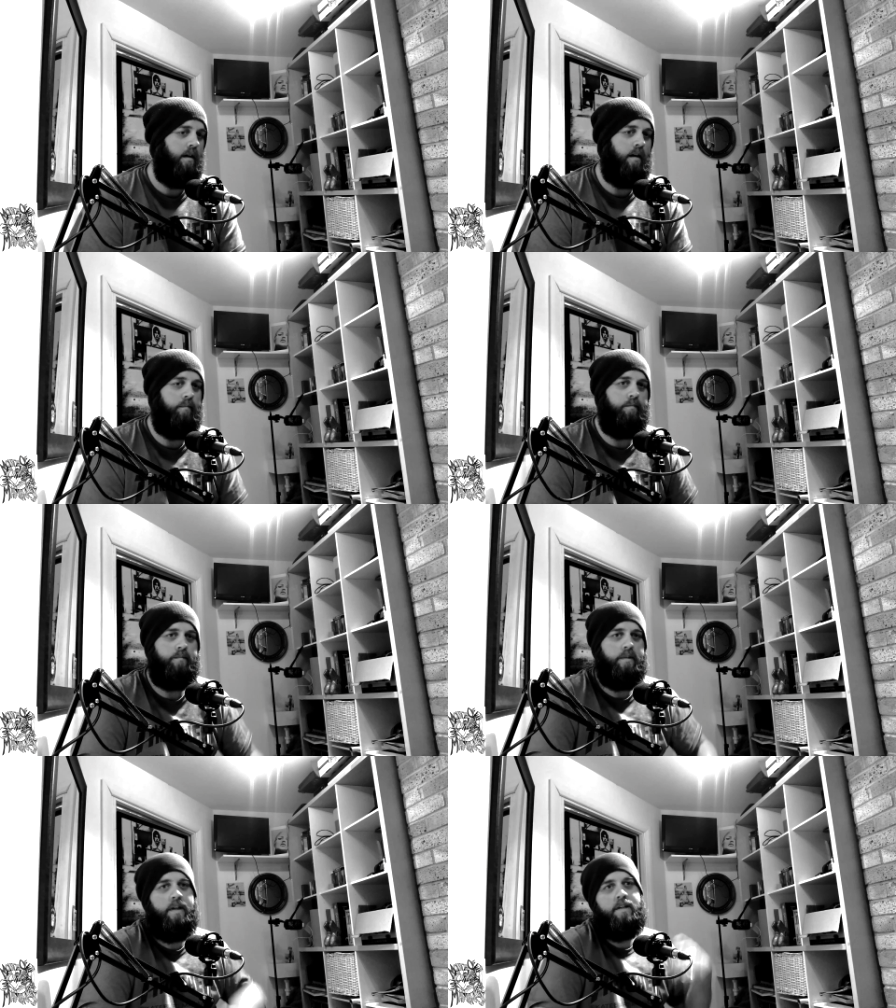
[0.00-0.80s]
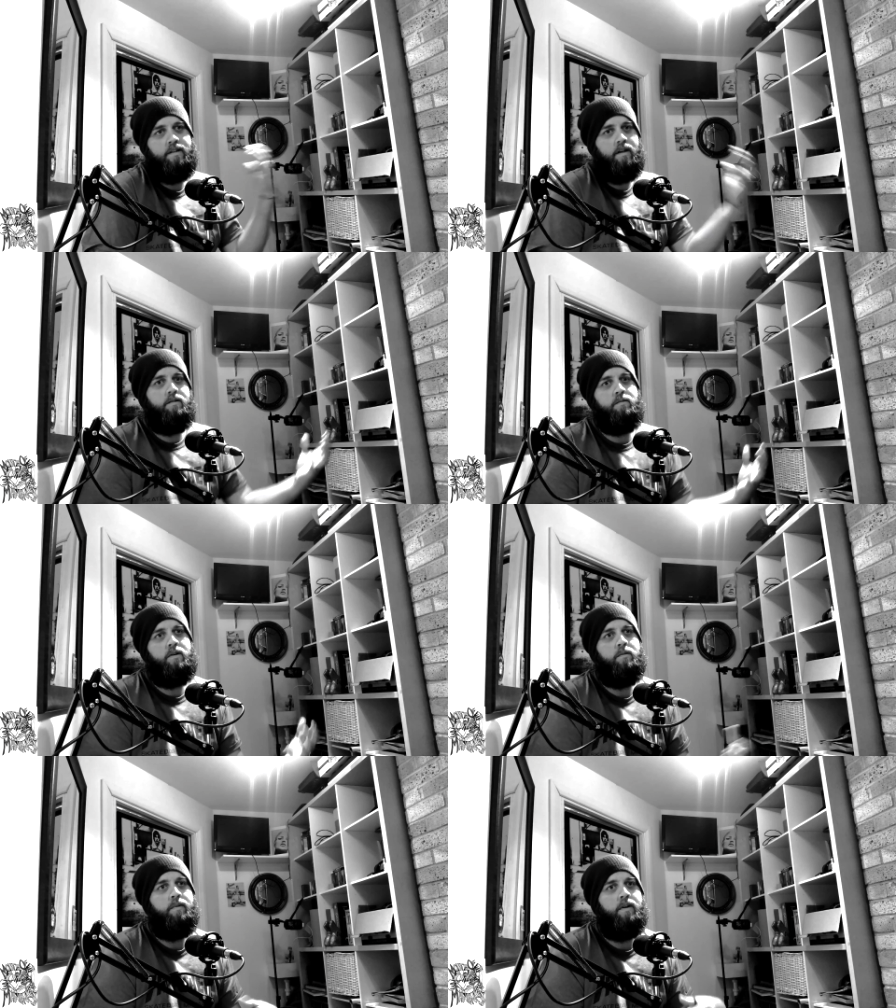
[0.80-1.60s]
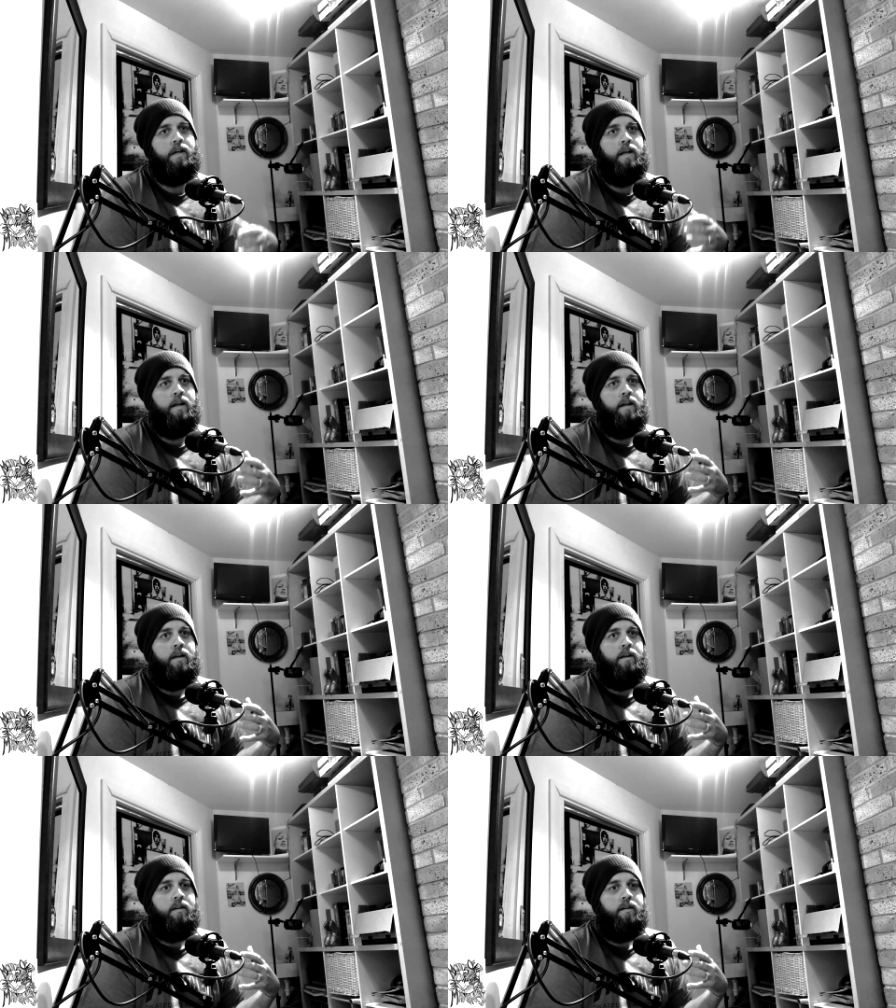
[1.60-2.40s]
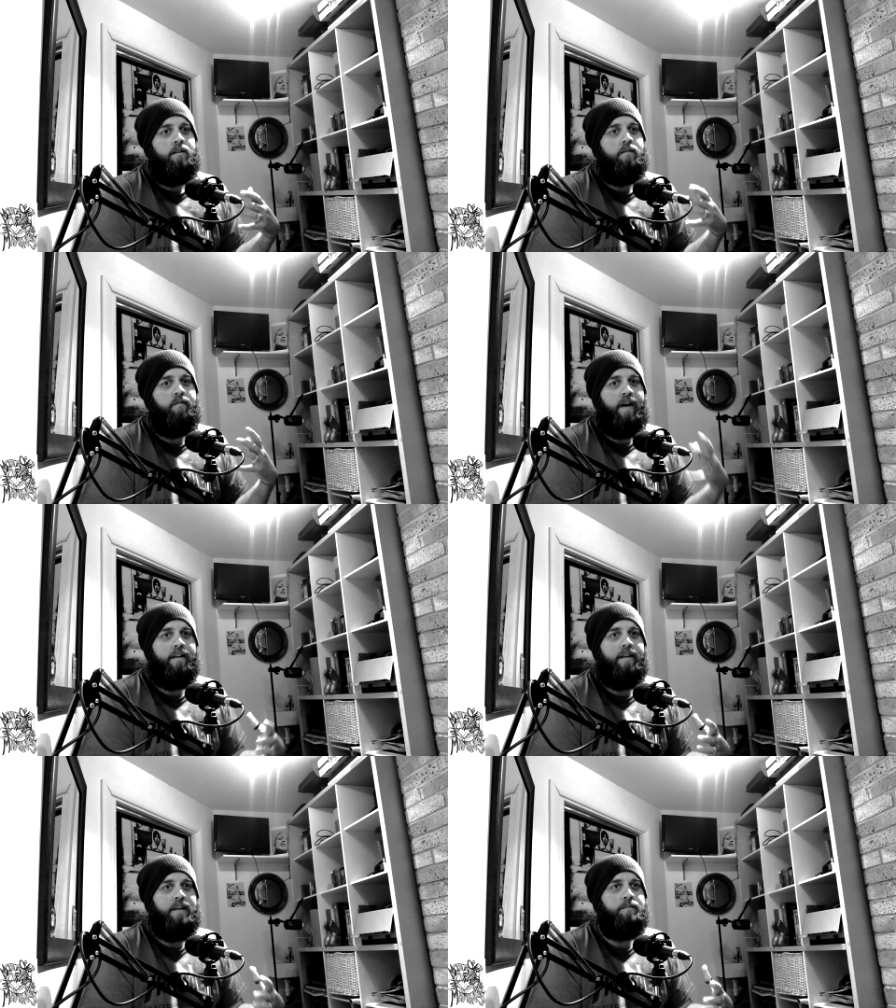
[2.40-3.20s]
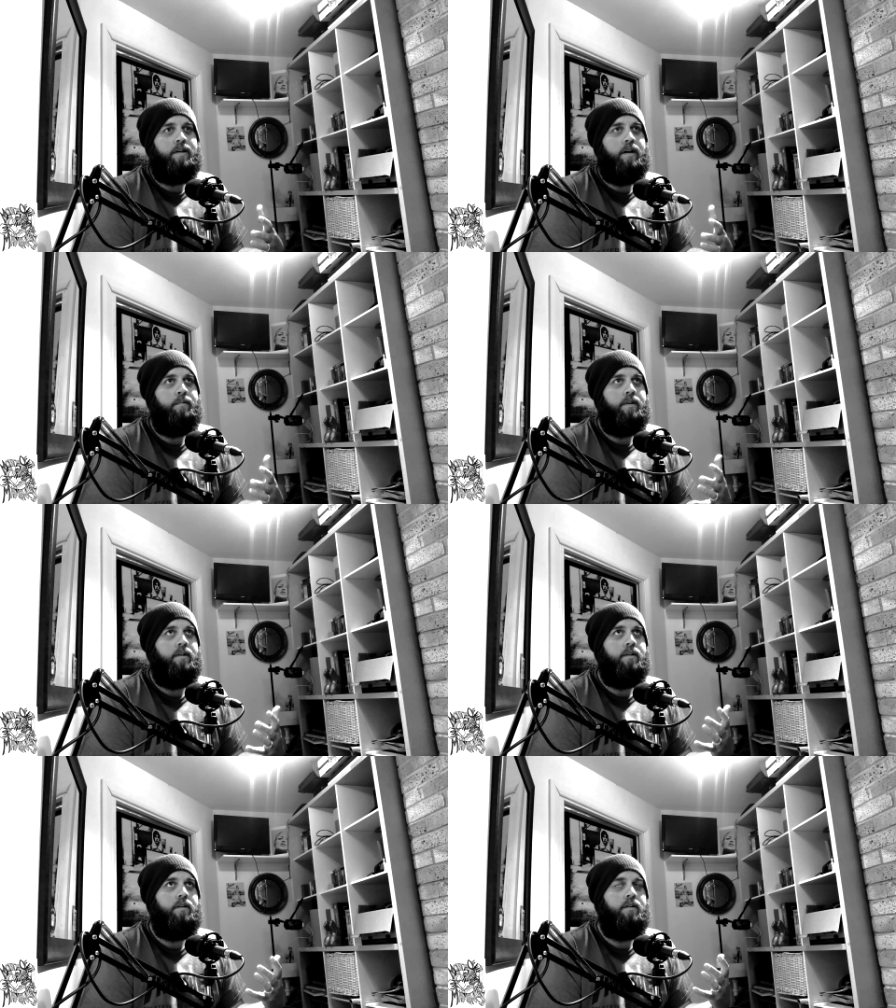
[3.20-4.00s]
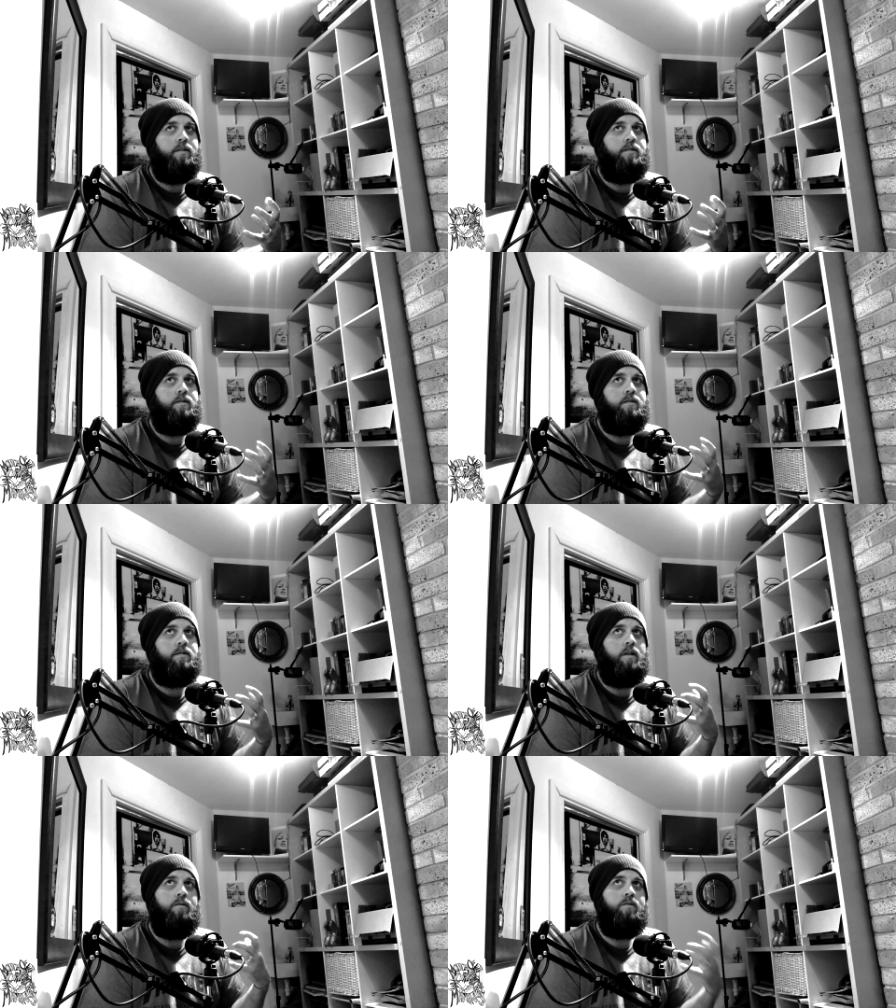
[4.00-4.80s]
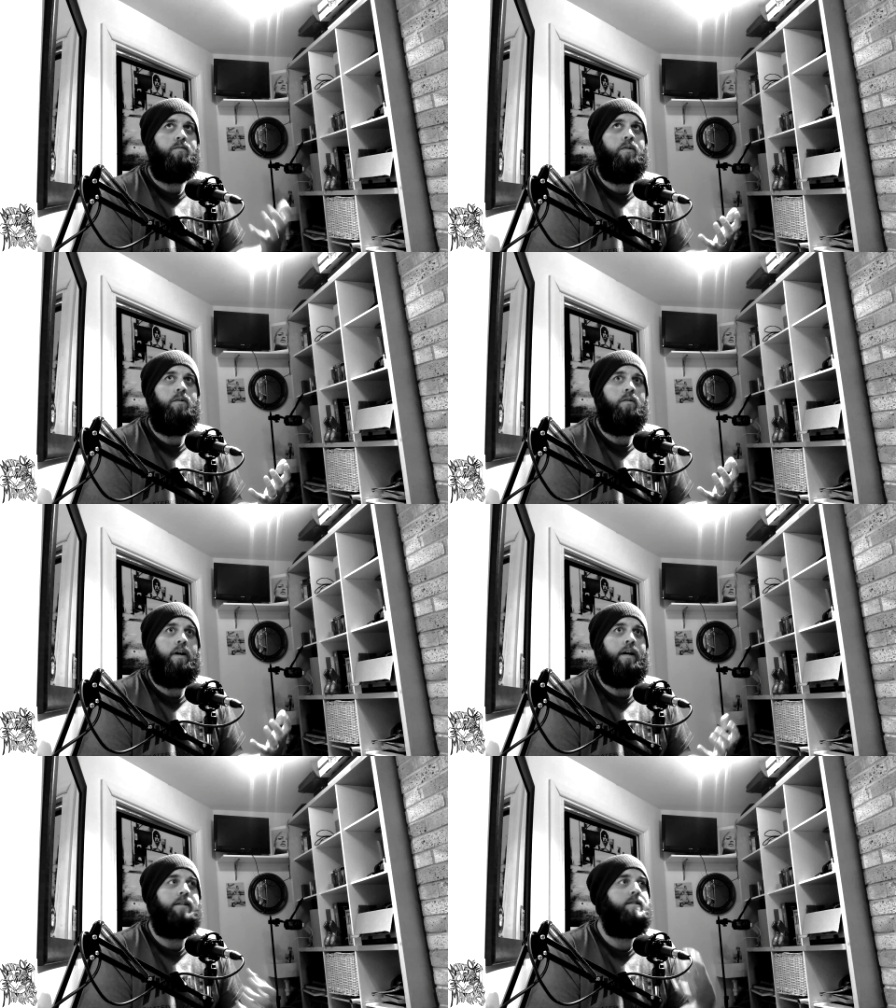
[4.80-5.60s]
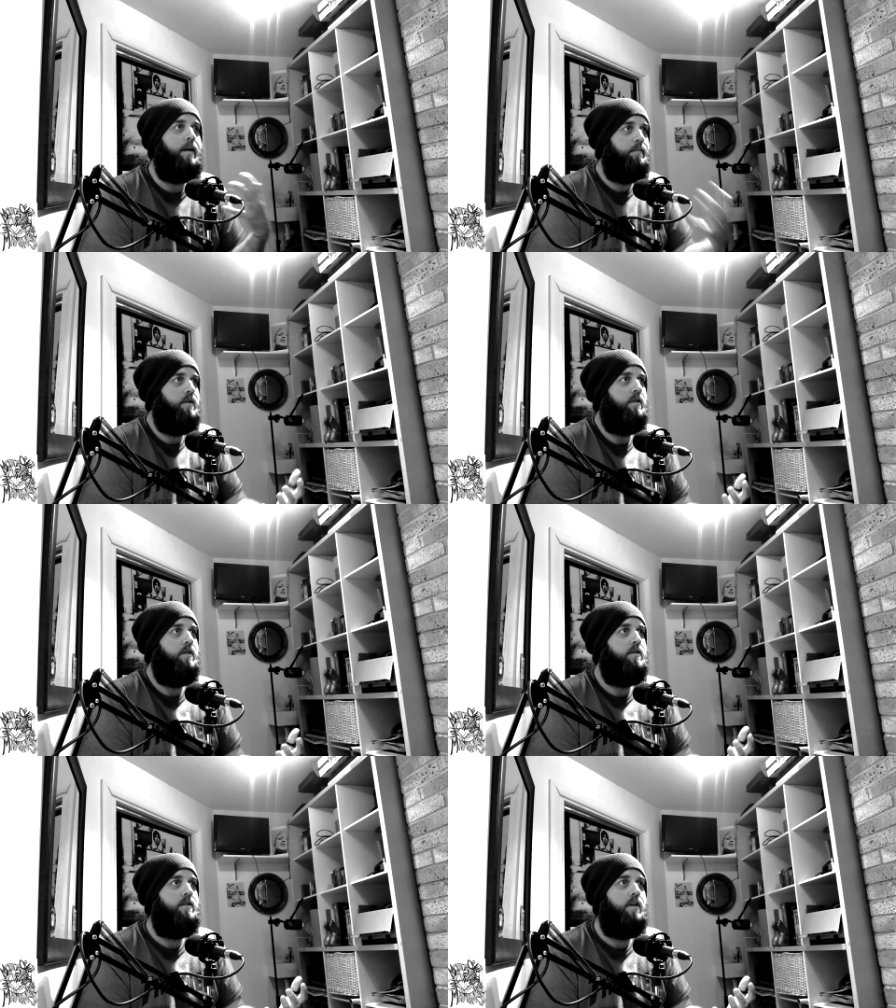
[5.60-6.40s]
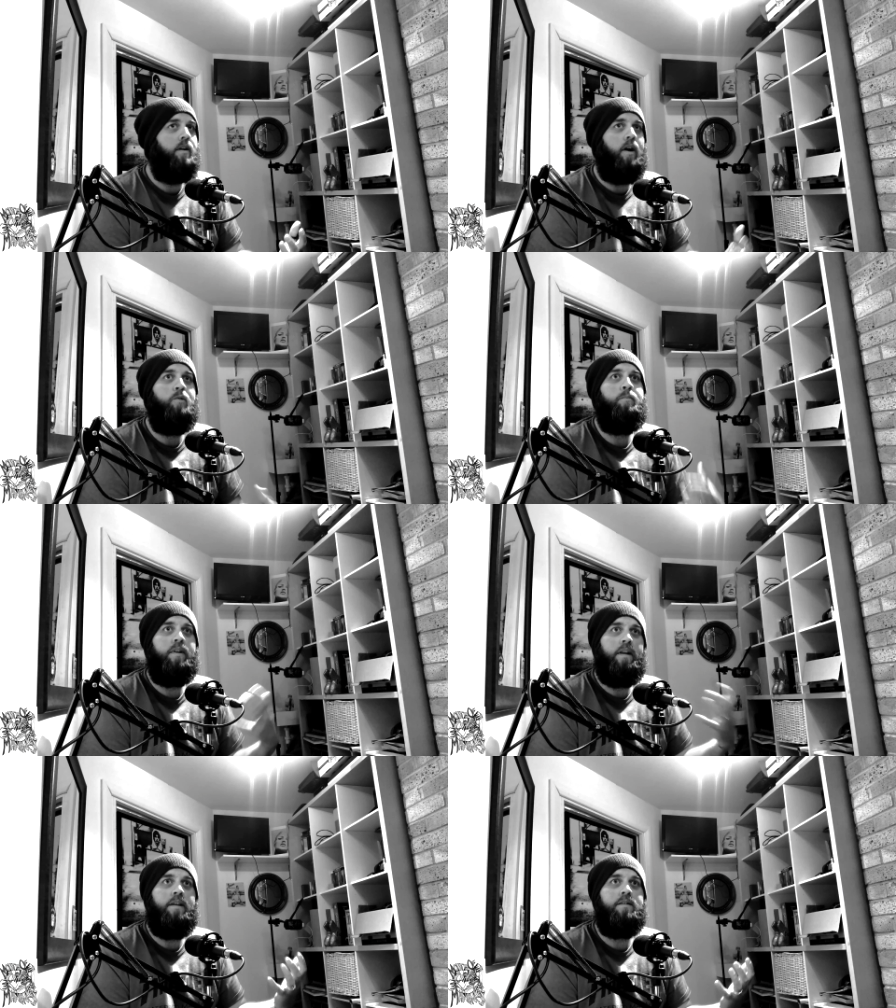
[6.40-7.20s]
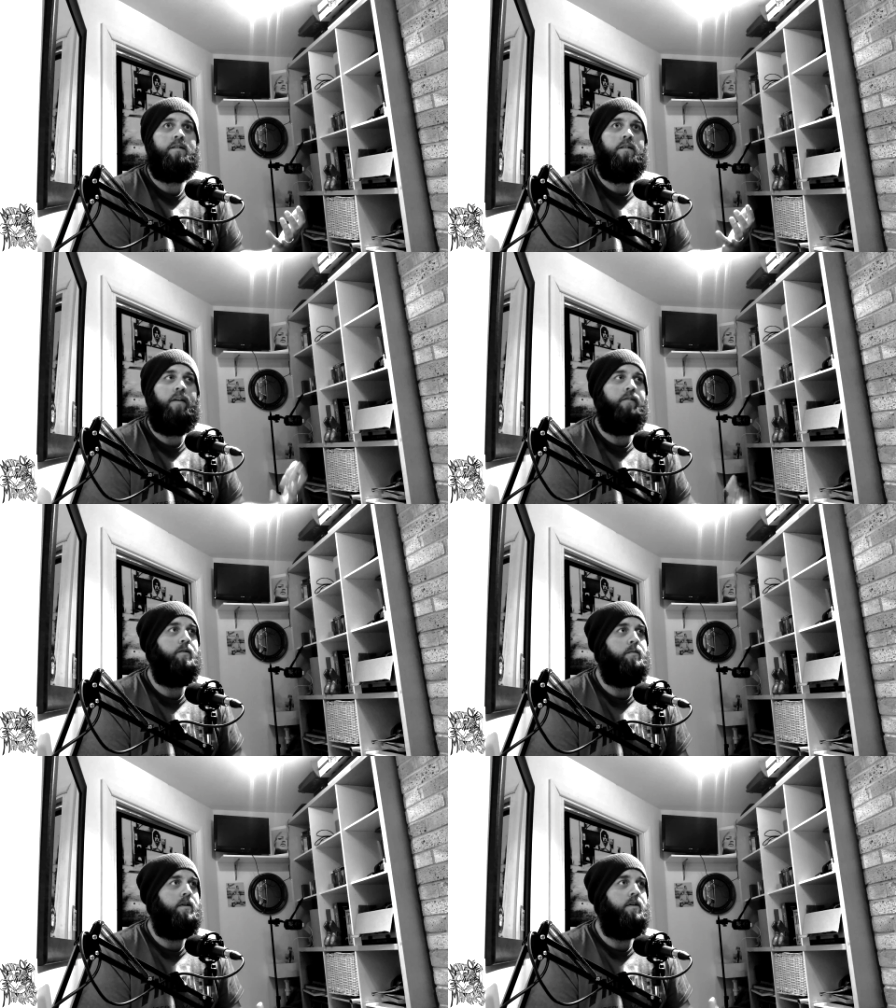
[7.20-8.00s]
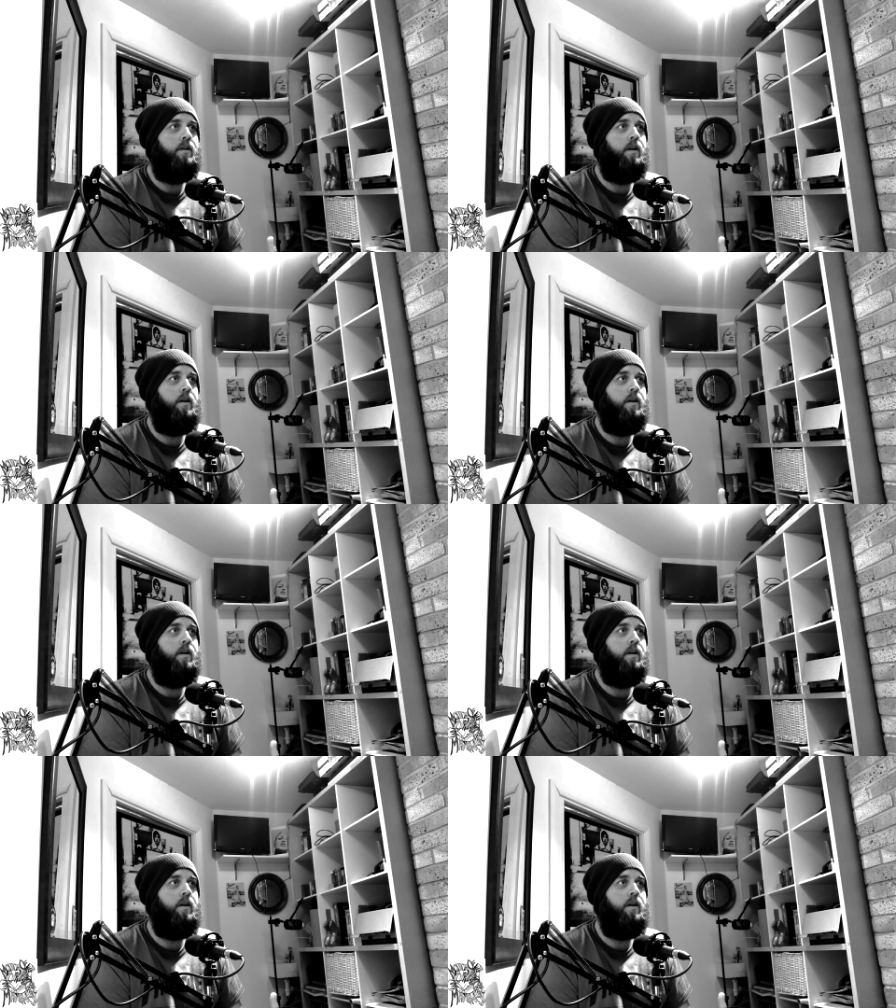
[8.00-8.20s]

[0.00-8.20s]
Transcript: years ago as well. But the fact that that's becoming the social like acceptance and openness of everyone,